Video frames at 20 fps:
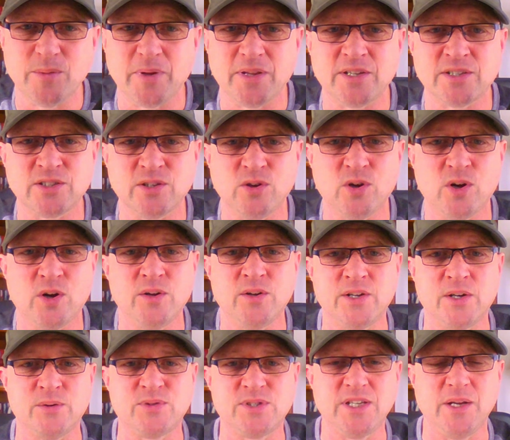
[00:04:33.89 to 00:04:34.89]
But there's a lot
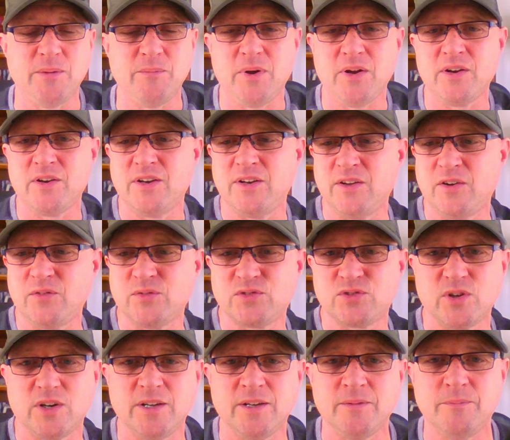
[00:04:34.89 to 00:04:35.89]
of St Mirren have
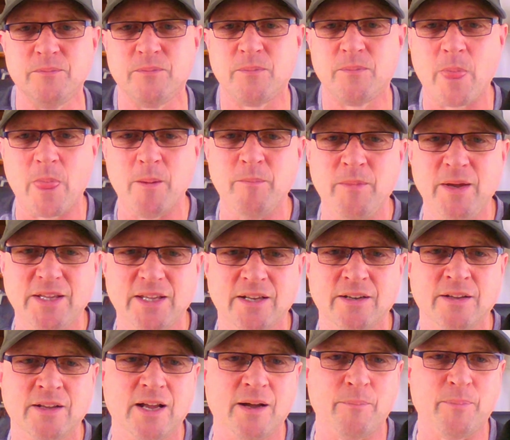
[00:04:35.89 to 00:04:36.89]
sort of made
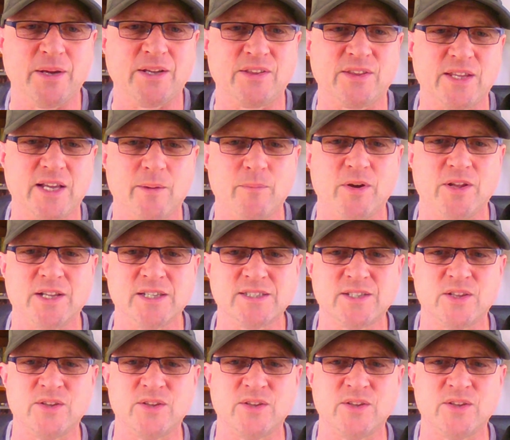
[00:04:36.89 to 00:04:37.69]
a big thing about this,